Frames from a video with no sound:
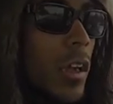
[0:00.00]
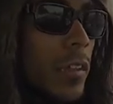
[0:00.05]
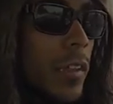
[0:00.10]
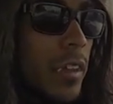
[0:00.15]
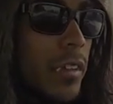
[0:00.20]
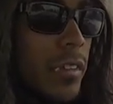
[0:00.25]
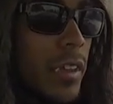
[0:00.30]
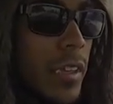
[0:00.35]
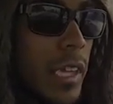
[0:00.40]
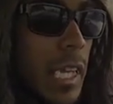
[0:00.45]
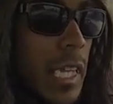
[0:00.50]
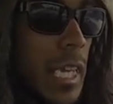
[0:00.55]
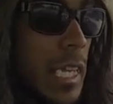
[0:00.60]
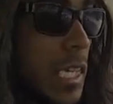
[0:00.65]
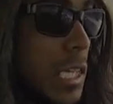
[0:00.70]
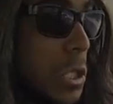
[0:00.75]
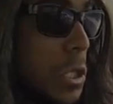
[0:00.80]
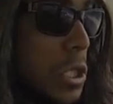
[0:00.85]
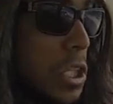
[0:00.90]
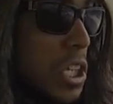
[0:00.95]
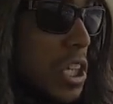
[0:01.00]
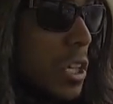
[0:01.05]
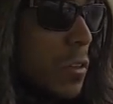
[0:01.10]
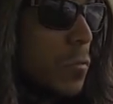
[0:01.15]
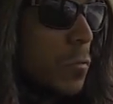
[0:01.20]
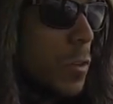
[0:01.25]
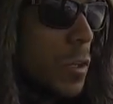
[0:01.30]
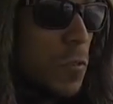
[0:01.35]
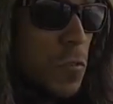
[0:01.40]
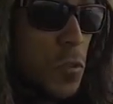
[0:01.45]
They said that like
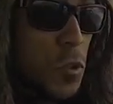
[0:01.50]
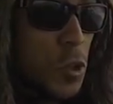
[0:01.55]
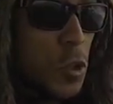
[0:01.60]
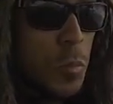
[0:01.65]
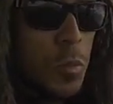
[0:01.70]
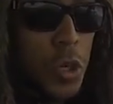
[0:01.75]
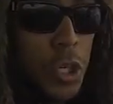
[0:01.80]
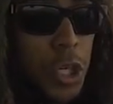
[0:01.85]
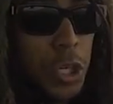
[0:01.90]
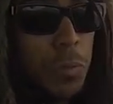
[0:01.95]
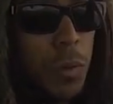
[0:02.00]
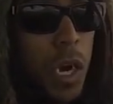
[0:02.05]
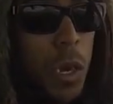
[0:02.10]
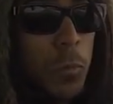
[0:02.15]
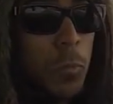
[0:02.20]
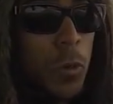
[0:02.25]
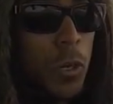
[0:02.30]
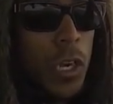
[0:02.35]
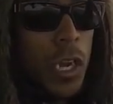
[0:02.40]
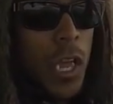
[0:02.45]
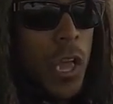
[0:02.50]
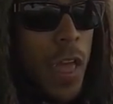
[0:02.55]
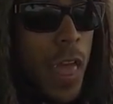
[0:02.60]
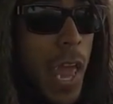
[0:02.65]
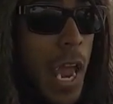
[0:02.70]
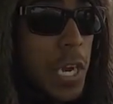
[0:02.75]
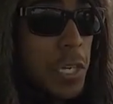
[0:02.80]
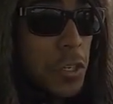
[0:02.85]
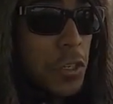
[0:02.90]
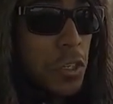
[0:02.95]
if if you do burn your popcorn
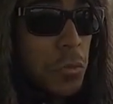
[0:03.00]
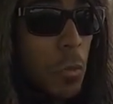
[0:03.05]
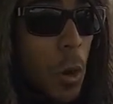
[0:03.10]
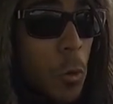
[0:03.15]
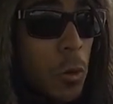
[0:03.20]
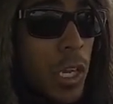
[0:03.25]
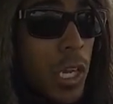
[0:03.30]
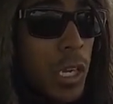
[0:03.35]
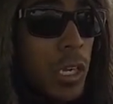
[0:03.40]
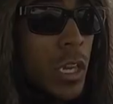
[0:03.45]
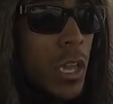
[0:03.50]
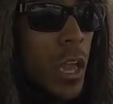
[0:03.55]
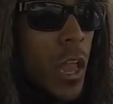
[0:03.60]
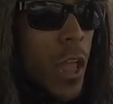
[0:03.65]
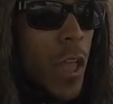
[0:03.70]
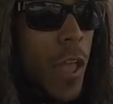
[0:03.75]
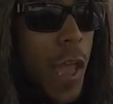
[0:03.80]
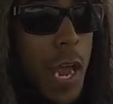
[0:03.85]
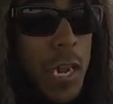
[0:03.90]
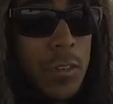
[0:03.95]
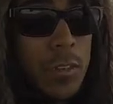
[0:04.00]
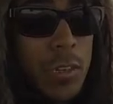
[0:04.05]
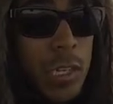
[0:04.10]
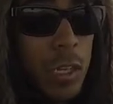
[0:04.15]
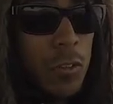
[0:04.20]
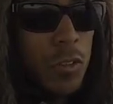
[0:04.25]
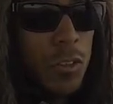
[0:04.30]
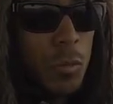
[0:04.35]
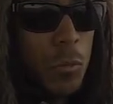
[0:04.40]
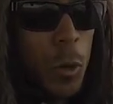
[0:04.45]
and it's smoking and there's
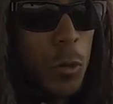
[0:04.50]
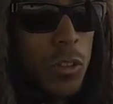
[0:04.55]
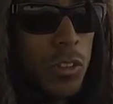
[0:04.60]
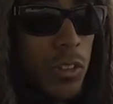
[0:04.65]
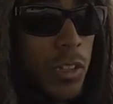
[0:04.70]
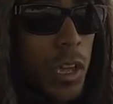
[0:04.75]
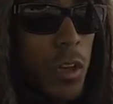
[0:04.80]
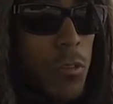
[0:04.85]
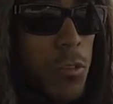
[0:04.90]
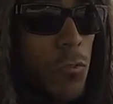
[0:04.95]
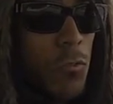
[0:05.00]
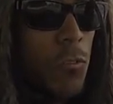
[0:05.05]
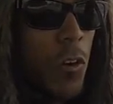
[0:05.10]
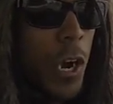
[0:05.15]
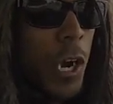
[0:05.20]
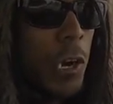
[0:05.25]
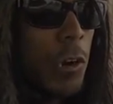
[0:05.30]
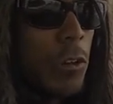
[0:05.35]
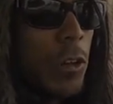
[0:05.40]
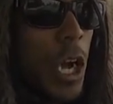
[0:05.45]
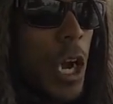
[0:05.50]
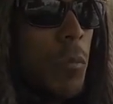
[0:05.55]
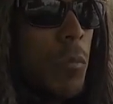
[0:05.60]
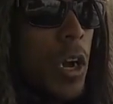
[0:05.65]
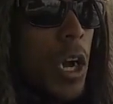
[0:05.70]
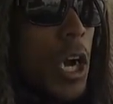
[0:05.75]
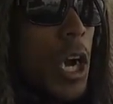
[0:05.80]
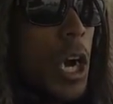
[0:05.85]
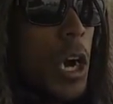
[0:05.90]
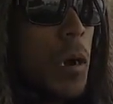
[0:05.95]
enough smoke to set off the fire
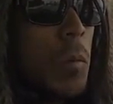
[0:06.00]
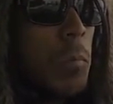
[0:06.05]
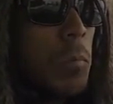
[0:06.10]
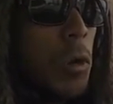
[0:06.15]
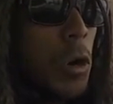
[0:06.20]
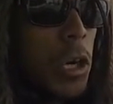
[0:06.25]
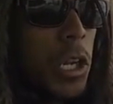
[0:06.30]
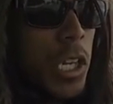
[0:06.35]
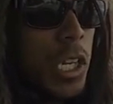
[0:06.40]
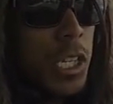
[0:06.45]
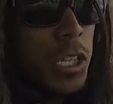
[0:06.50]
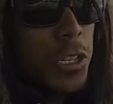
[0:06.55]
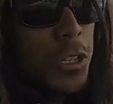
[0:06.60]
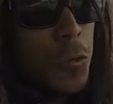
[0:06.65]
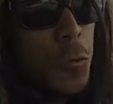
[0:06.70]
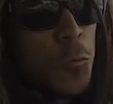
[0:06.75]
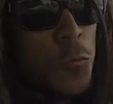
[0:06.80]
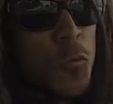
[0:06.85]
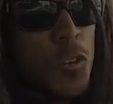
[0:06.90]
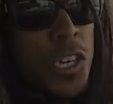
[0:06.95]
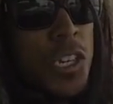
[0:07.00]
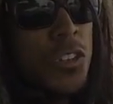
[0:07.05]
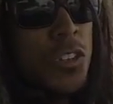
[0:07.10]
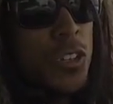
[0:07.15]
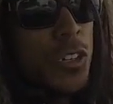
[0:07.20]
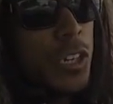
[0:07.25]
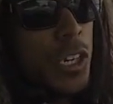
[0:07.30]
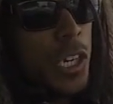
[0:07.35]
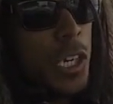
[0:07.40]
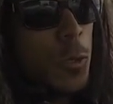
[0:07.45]
alarm, put it in your
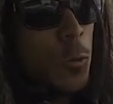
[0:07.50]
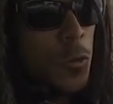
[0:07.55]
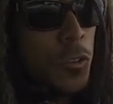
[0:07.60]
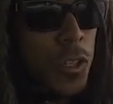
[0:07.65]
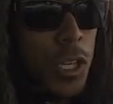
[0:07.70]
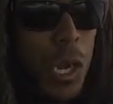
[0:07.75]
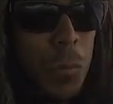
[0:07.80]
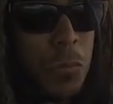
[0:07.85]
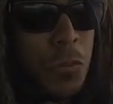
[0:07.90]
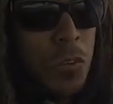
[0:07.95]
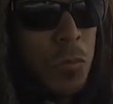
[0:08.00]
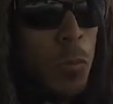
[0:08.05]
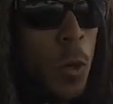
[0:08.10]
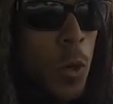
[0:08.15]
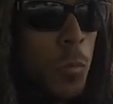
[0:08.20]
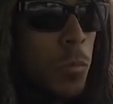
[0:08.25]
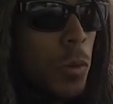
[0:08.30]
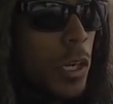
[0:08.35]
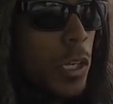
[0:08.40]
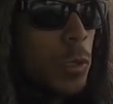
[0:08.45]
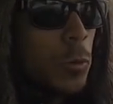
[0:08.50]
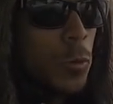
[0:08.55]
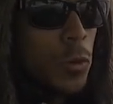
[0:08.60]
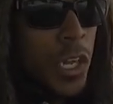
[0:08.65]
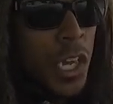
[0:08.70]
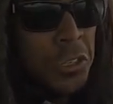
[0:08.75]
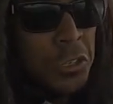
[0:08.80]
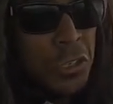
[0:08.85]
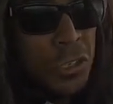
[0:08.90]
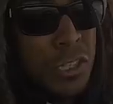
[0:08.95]
freezer. It will stop the smoke, but you will
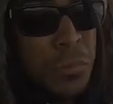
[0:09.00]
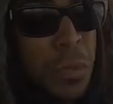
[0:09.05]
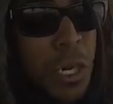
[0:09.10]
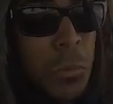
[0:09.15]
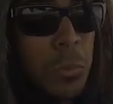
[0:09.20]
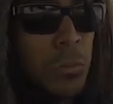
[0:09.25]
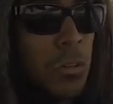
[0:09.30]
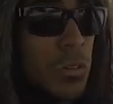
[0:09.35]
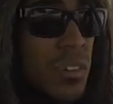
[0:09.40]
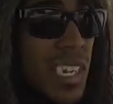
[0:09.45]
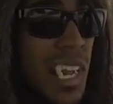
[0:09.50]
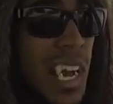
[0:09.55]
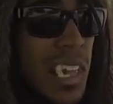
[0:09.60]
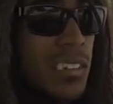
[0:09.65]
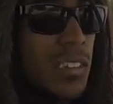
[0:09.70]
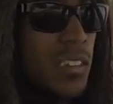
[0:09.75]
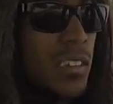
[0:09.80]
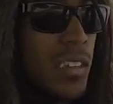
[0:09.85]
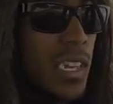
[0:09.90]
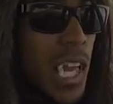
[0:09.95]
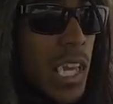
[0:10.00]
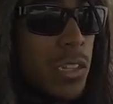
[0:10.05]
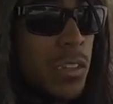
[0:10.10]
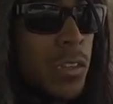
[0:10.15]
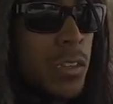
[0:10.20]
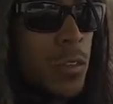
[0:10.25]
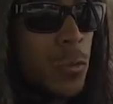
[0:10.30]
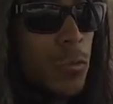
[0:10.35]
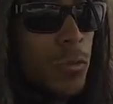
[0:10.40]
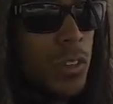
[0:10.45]
get chilly popcorn. That's
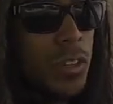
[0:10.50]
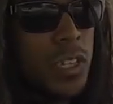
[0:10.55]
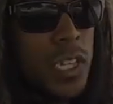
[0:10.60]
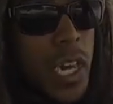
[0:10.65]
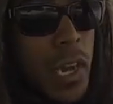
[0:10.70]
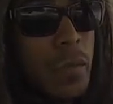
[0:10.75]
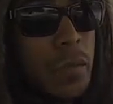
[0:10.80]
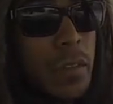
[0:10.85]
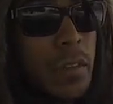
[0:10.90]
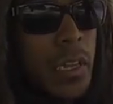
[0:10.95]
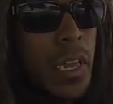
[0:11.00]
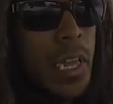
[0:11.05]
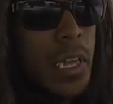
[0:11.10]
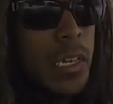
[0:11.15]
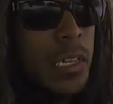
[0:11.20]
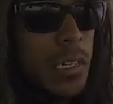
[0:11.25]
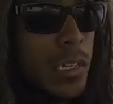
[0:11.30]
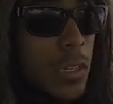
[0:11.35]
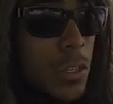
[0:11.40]
that's a risk you have to take.